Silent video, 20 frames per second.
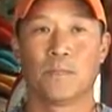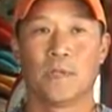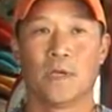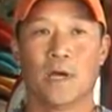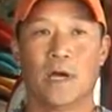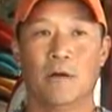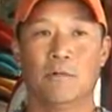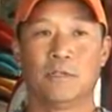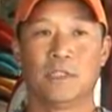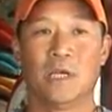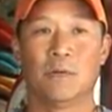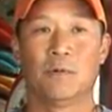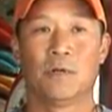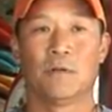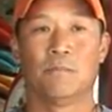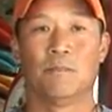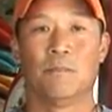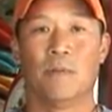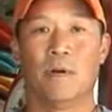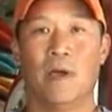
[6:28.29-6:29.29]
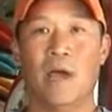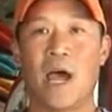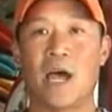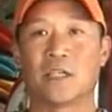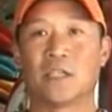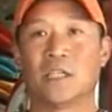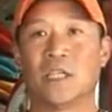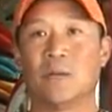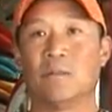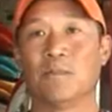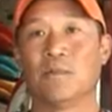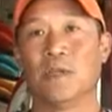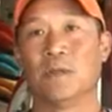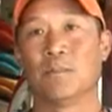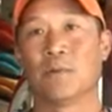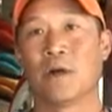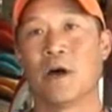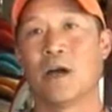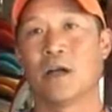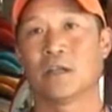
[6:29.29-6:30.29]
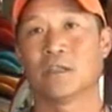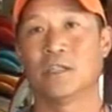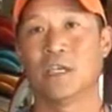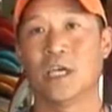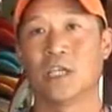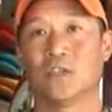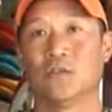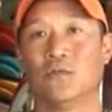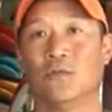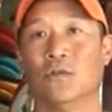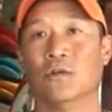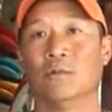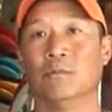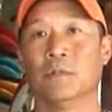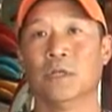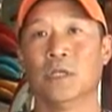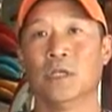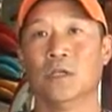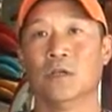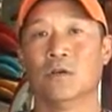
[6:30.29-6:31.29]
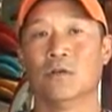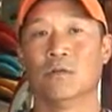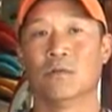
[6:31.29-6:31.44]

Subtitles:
I was able to ask them if they product test for me.